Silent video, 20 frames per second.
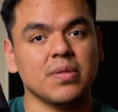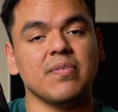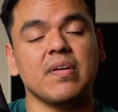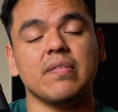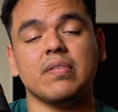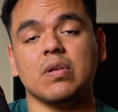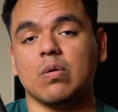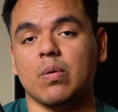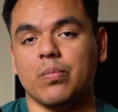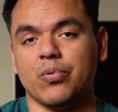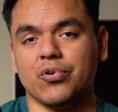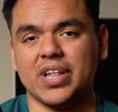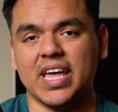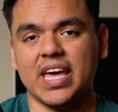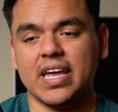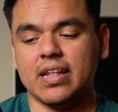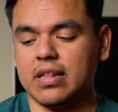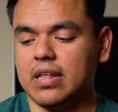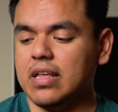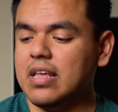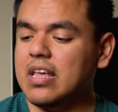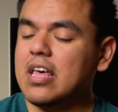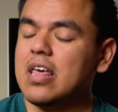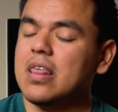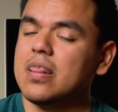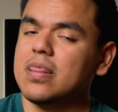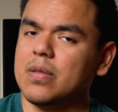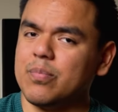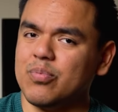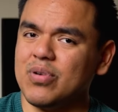51.8,
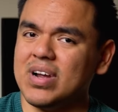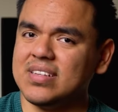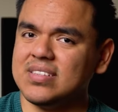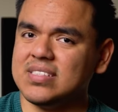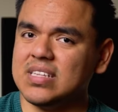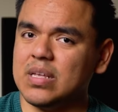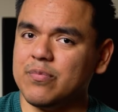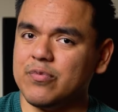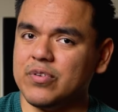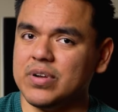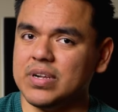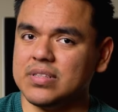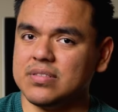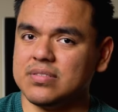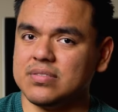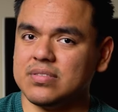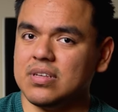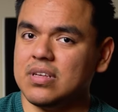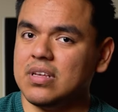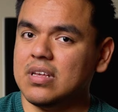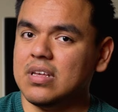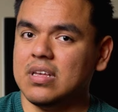the price difference